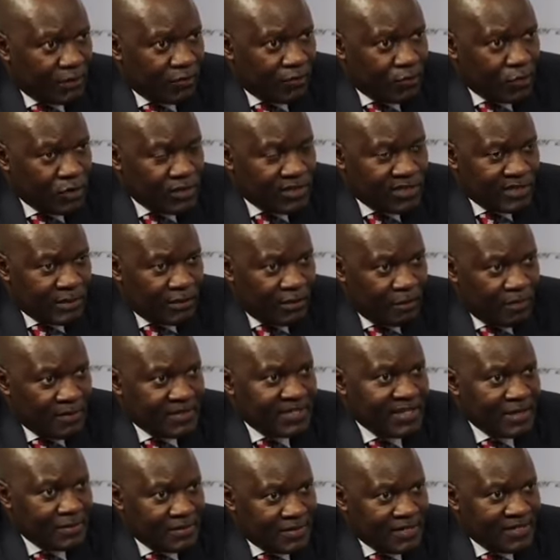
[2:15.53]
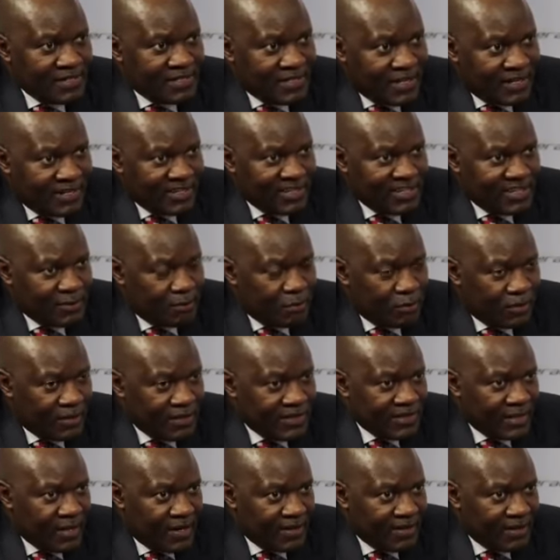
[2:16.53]
Of course, the perception is that it's
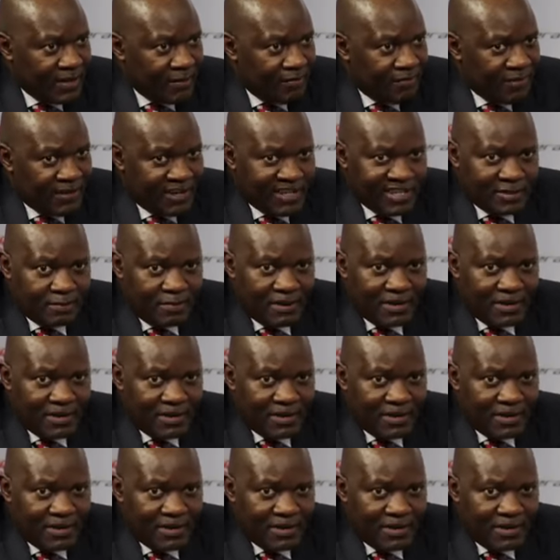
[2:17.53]
political interference,